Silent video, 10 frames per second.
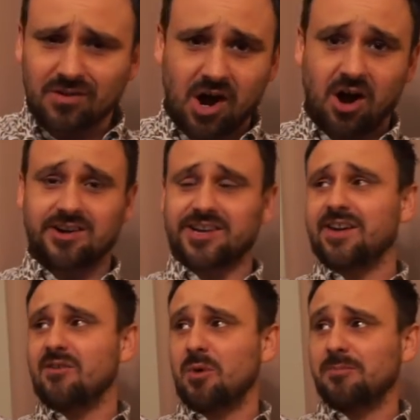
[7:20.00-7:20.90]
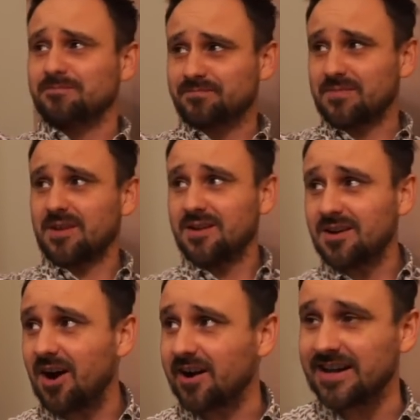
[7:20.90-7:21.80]
Our ah, kid, everyone.
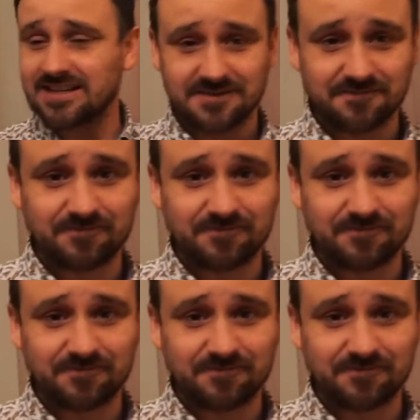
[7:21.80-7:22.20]
Our kid.